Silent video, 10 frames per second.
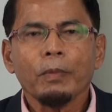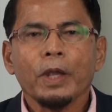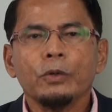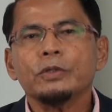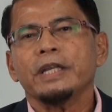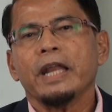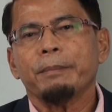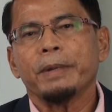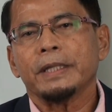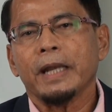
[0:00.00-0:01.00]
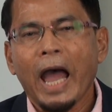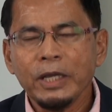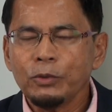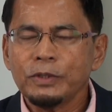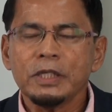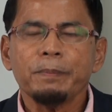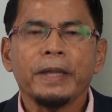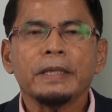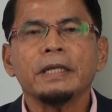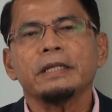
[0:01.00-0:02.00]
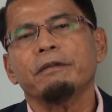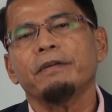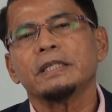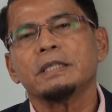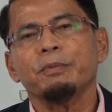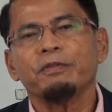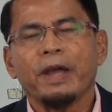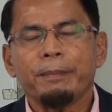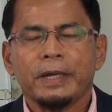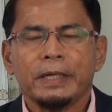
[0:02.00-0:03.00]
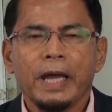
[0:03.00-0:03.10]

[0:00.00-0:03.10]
using that method. I use this method in a very simplified manner.